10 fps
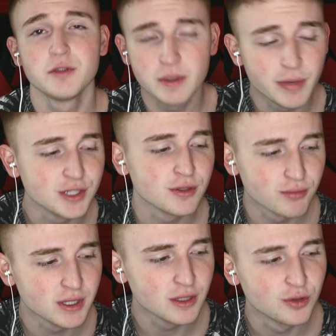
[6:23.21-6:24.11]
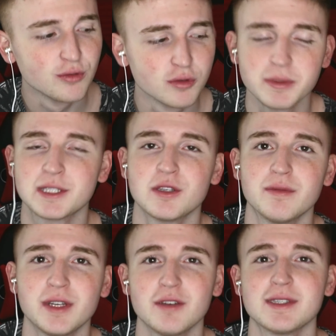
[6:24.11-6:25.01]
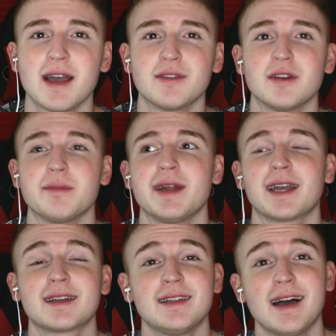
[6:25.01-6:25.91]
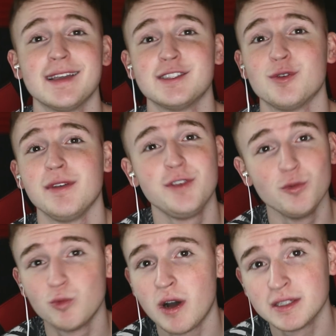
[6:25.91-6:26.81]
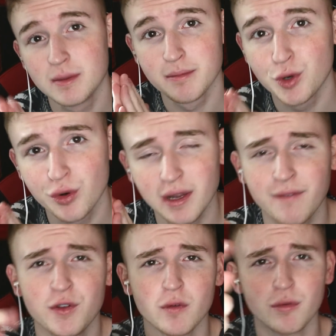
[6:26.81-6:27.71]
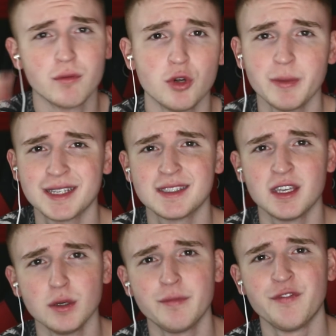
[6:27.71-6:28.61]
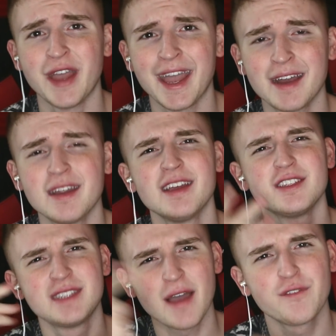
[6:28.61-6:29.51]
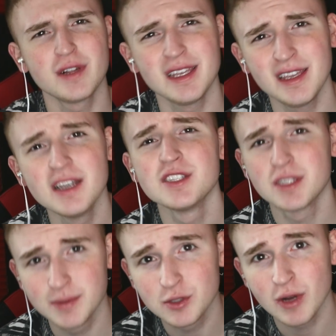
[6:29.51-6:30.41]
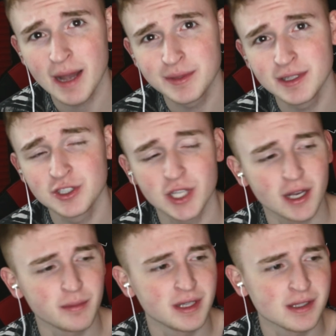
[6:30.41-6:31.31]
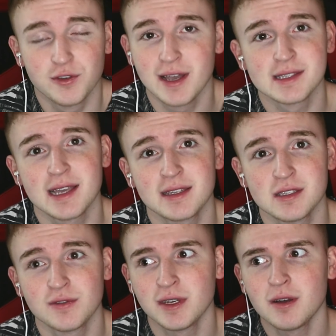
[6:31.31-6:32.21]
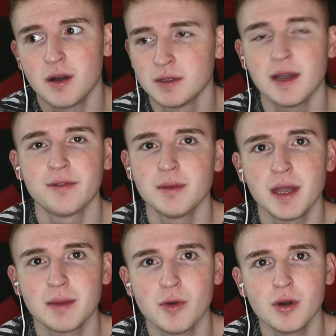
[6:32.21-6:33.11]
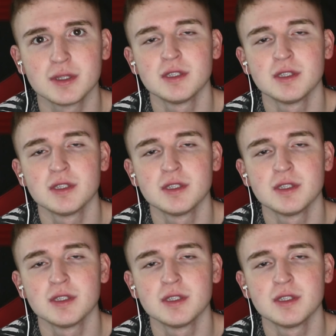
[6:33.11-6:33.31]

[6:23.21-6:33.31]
There's a bunch of really cool Rubik's Cube videos out there. I'm not gonna lie. So if you want more, if you're a Rubik's Cube fan, definitely subscribe to this channel, because if you guys like this video, I'll definitely make more.